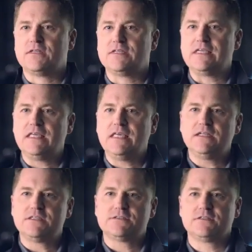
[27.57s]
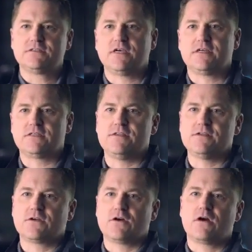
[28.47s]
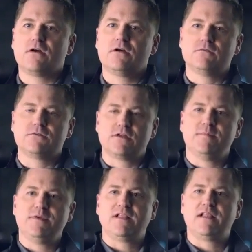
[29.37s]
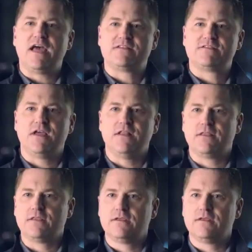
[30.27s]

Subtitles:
that the key to success on this car was going to be the last tenth.